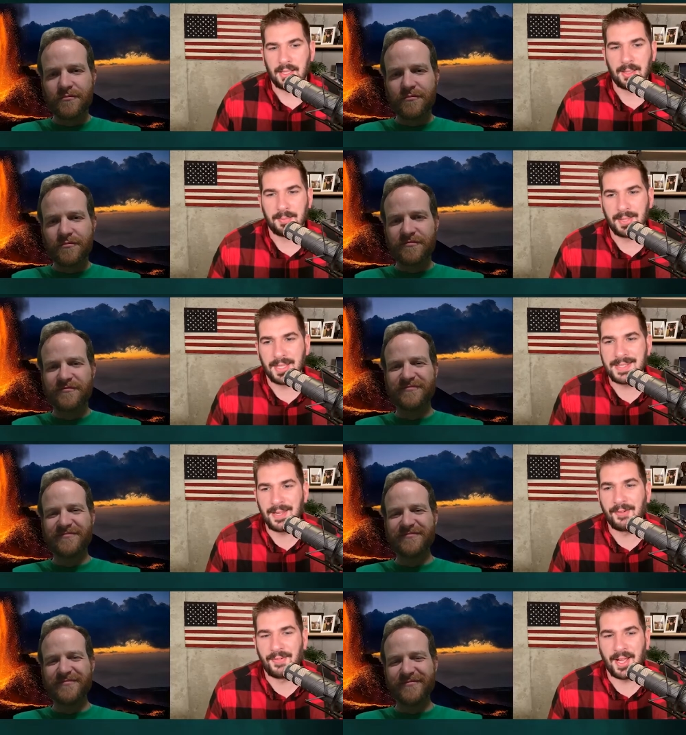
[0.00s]
Speaker 1: Um, they
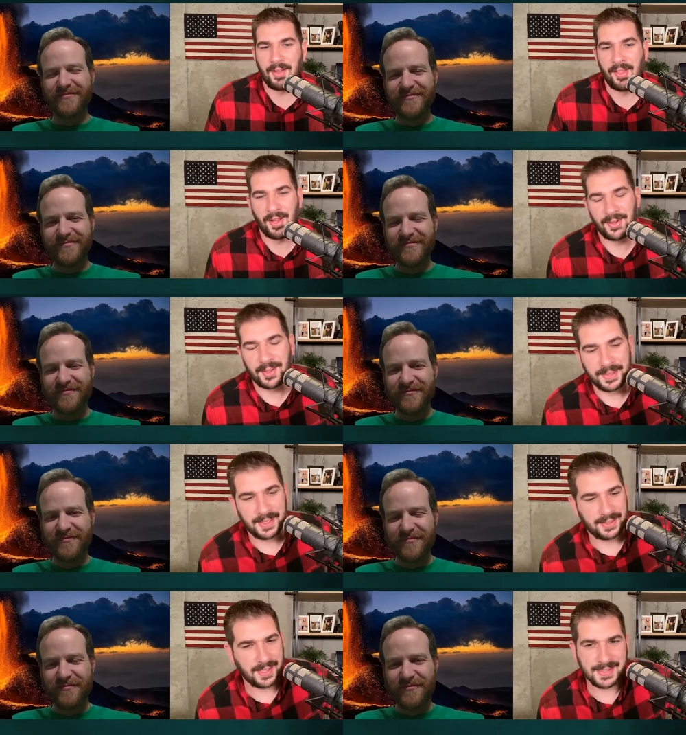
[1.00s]
still failed though. I
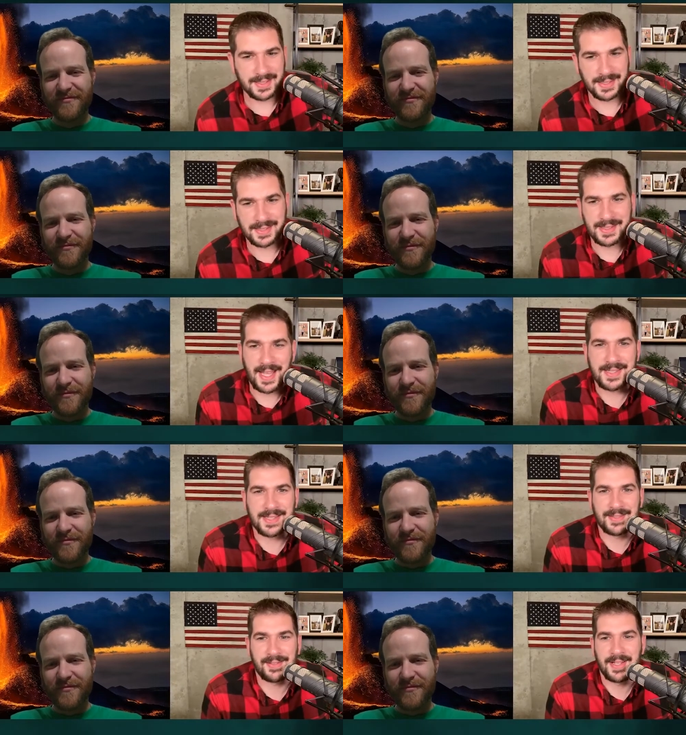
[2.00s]
mean, that's just that's
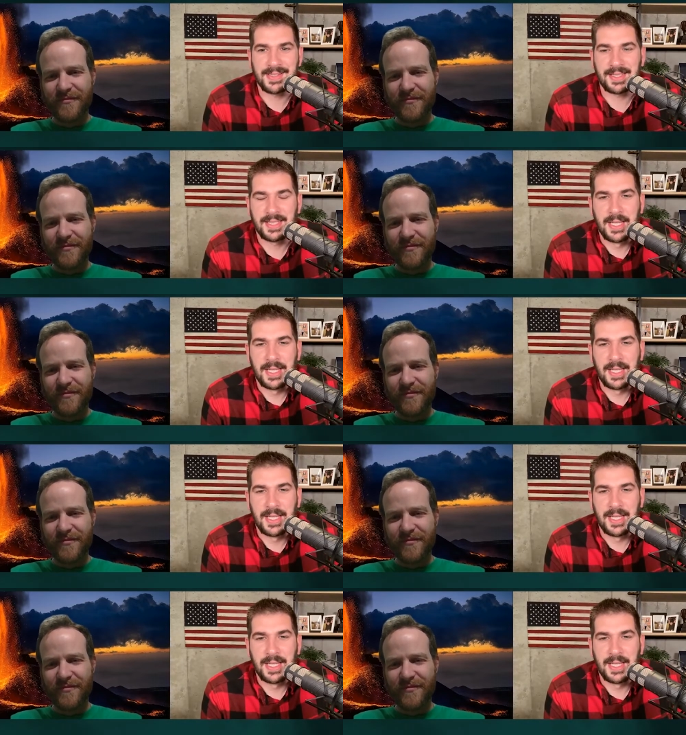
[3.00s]
just crazy.